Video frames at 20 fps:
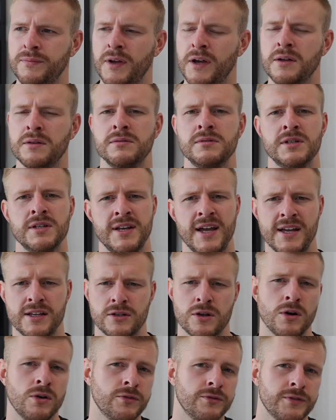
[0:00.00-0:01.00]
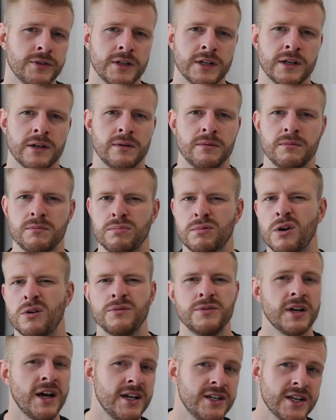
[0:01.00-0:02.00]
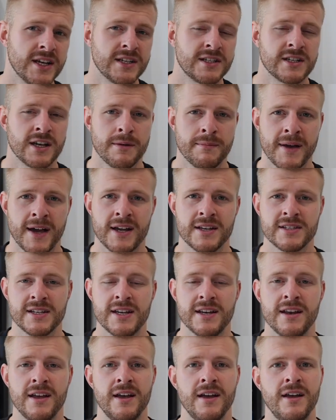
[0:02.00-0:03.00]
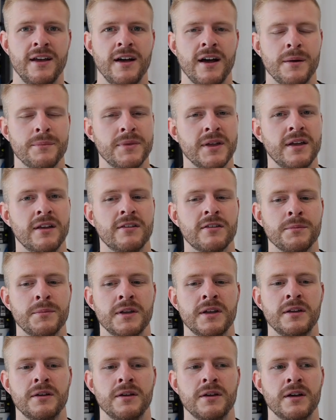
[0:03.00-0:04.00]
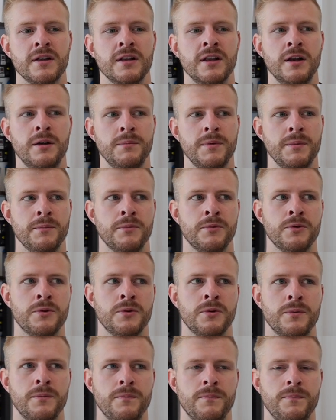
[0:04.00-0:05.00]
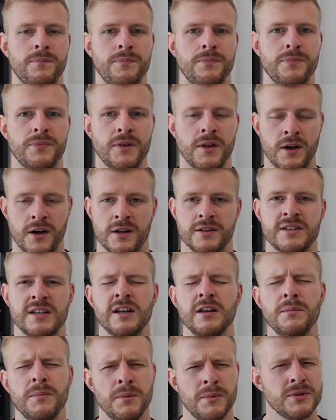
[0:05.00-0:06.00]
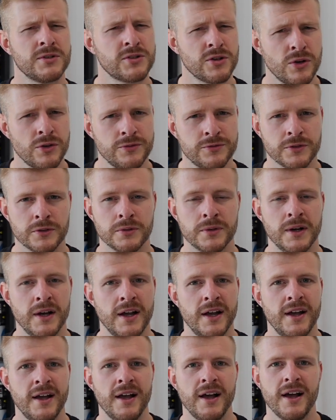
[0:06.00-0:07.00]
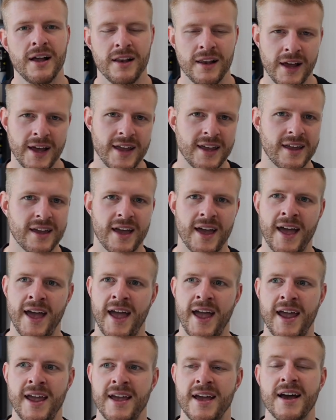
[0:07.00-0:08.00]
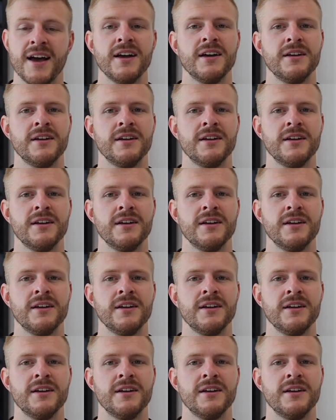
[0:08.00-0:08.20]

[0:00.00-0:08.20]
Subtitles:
you know, today's golfer, Golf Digest type magazine. I'm thinking something a little bit more arty, a little bit more soulful, like a